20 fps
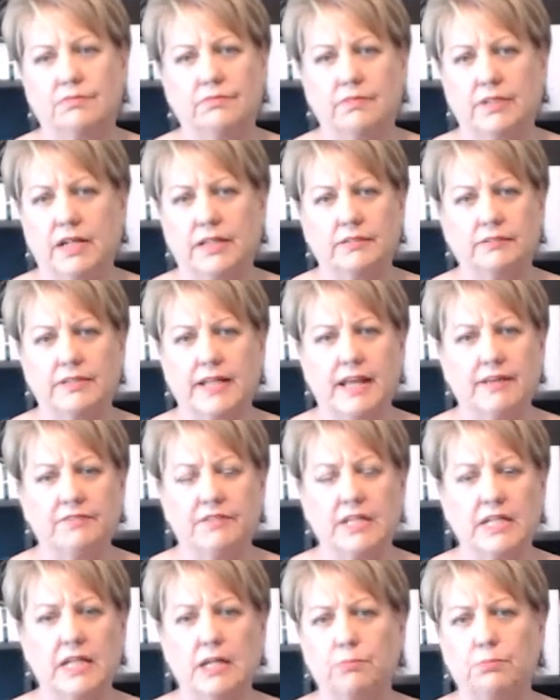I don't have
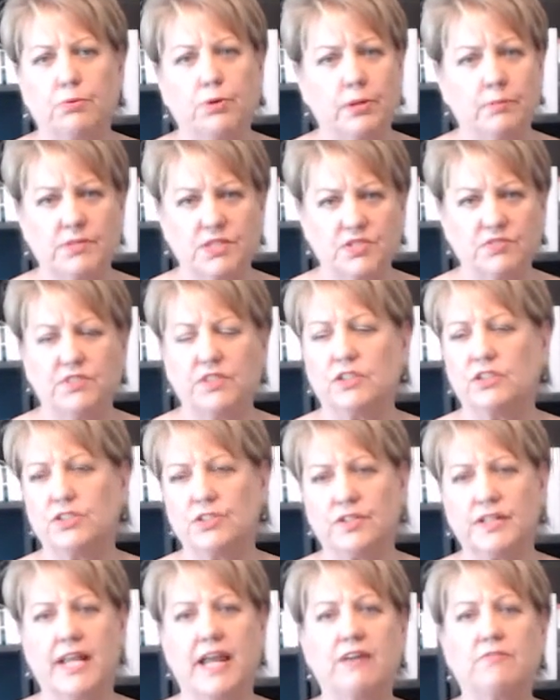any appointments filled.
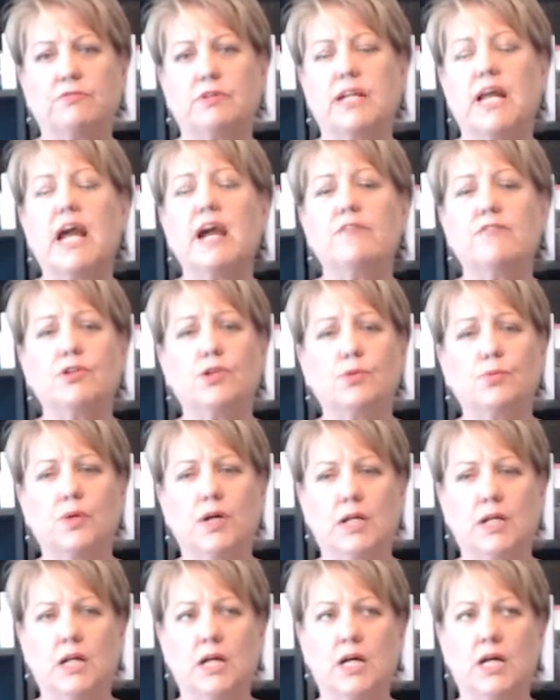You can have whatever you
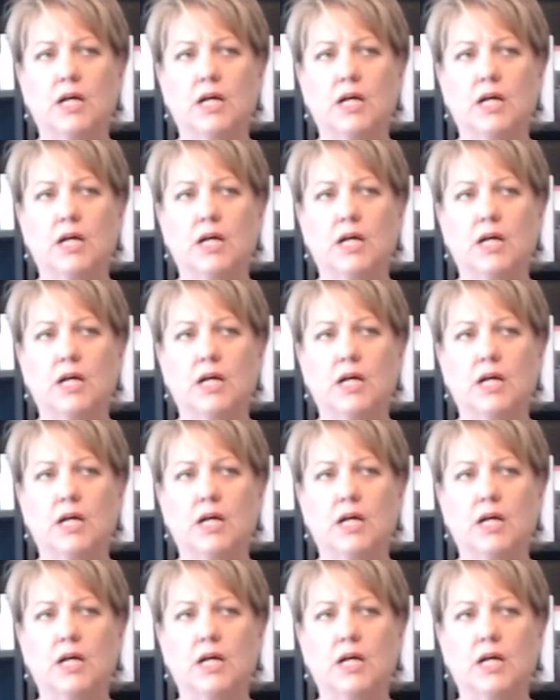want.